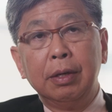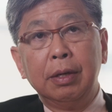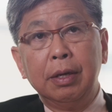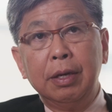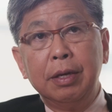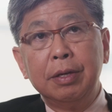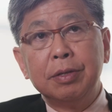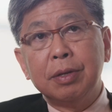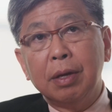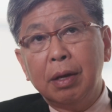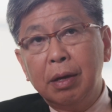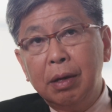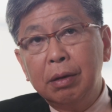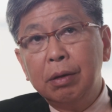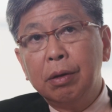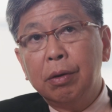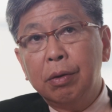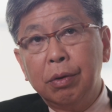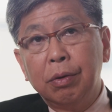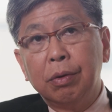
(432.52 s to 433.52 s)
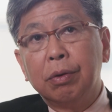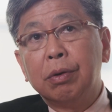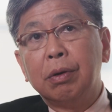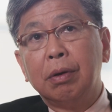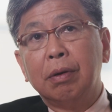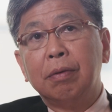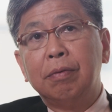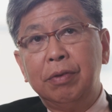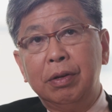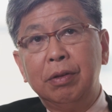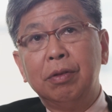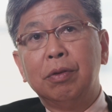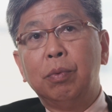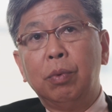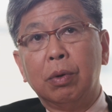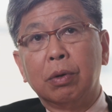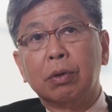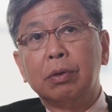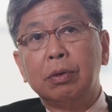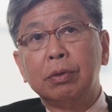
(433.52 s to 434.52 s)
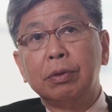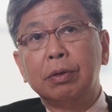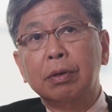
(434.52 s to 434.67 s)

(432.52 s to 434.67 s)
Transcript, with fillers: is unheard of in the world.